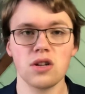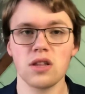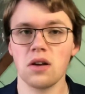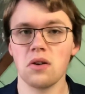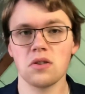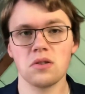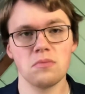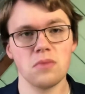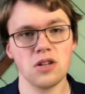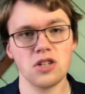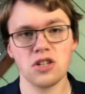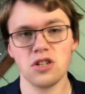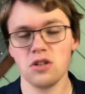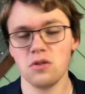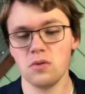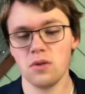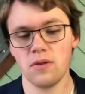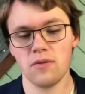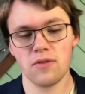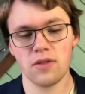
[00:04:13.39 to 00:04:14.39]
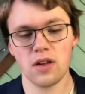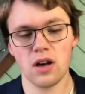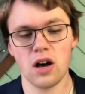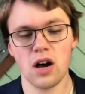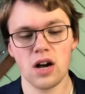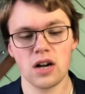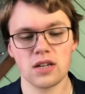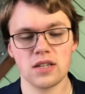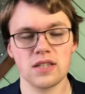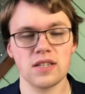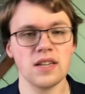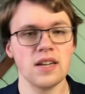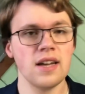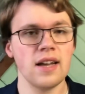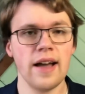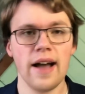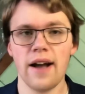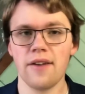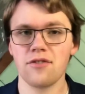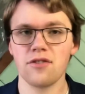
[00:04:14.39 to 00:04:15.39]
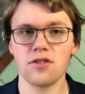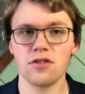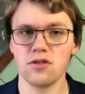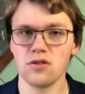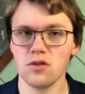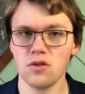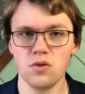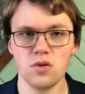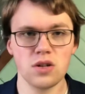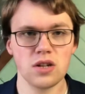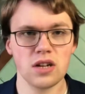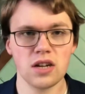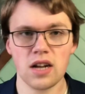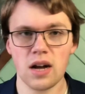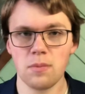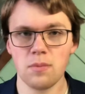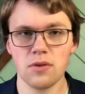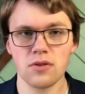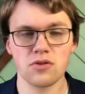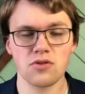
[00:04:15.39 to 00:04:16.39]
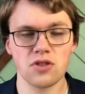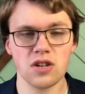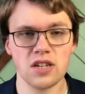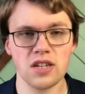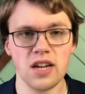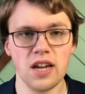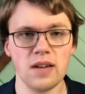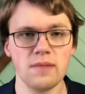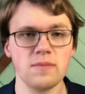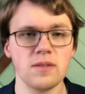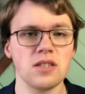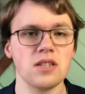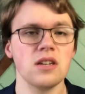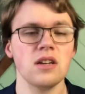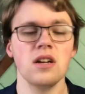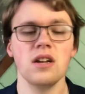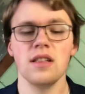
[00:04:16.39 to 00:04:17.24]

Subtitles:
That was a much new win for the Hawks after losing a couple of straight games.